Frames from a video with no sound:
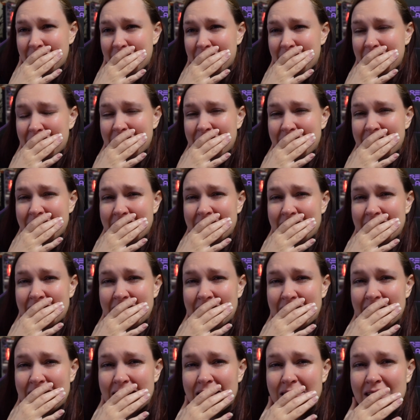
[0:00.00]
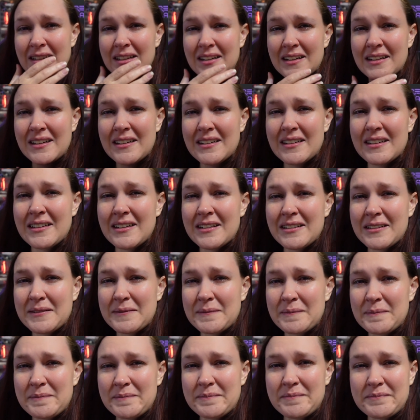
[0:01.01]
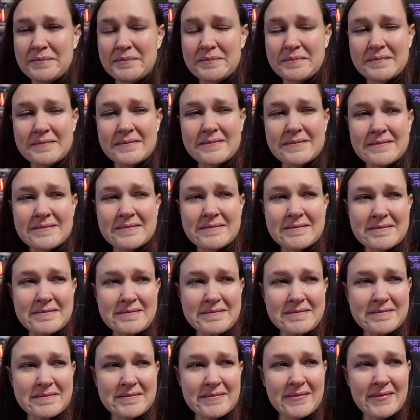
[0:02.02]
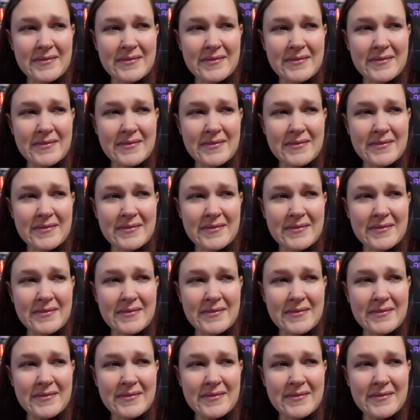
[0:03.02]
(no one is talking)